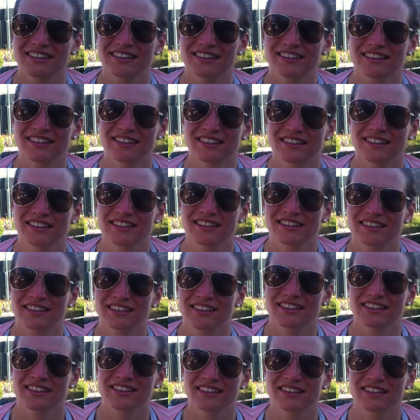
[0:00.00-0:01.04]
And so we got a few
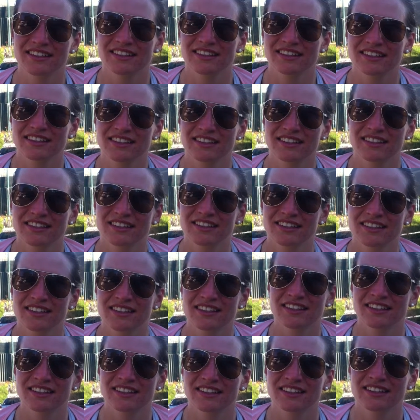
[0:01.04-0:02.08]
minutes with her.
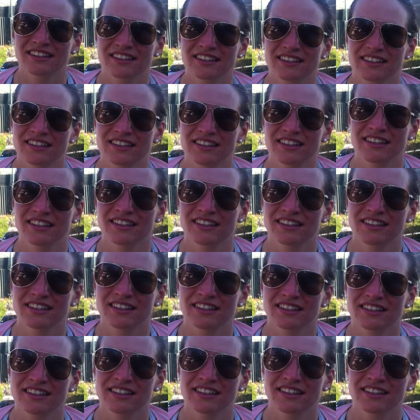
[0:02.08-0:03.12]
Joelle, take us through
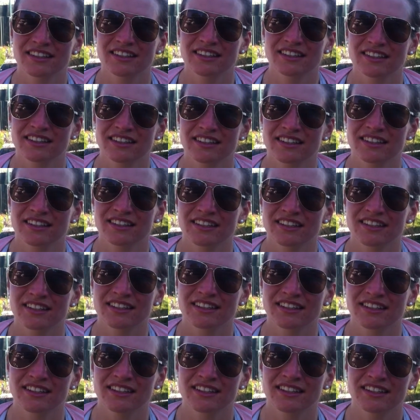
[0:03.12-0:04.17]
your
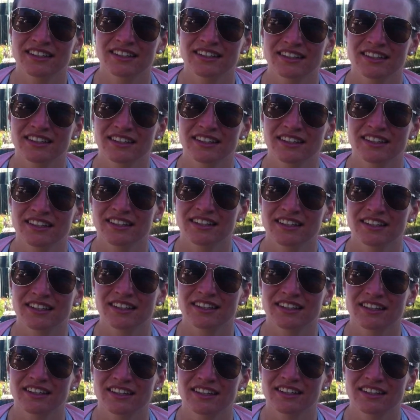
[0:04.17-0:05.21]
particular
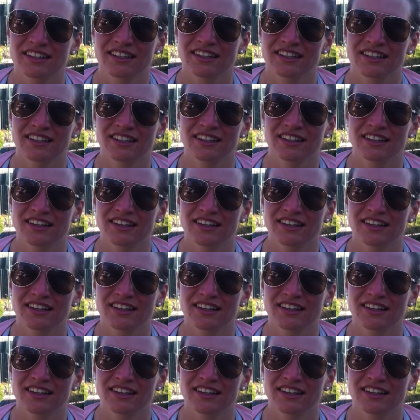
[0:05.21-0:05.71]
race today.